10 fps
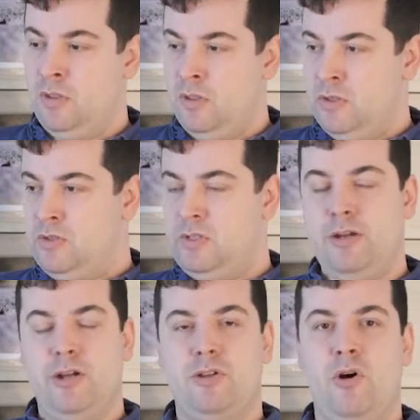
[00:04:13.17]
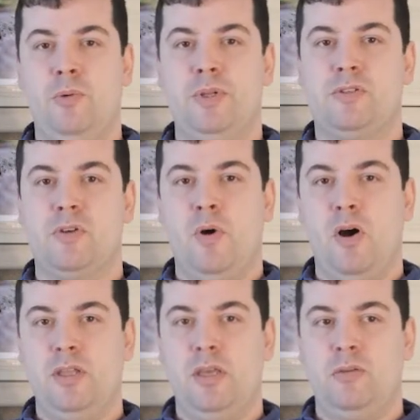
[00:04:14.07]
stir it on with some
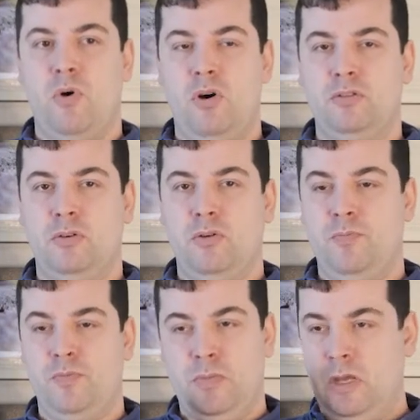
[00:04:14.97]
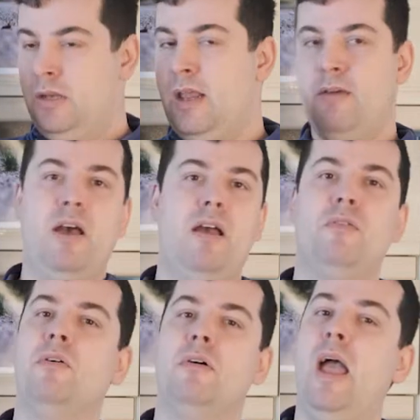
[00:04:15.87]
honey and water. Never
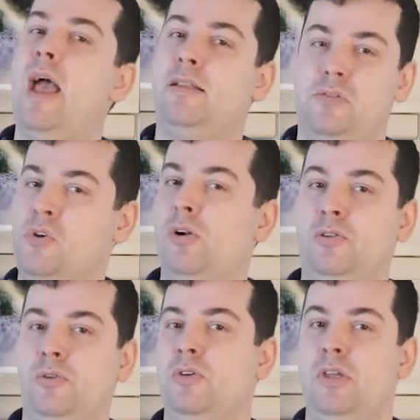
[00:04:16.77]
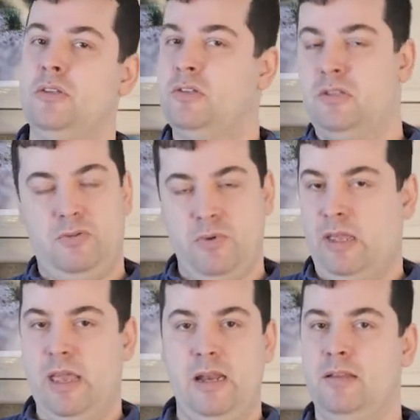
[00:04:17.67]
ever add salt to your yeast. It will
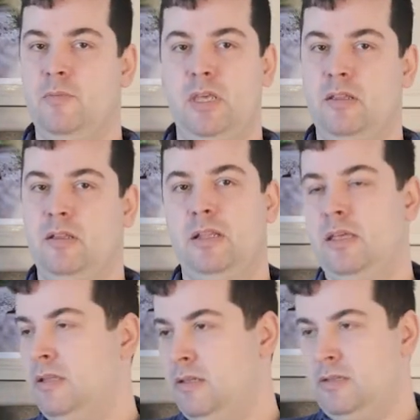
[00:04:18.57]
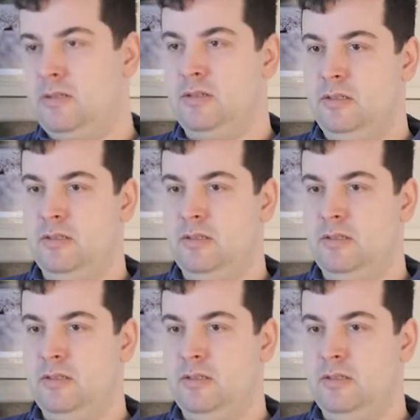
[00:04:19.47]
kill it immediately. It is a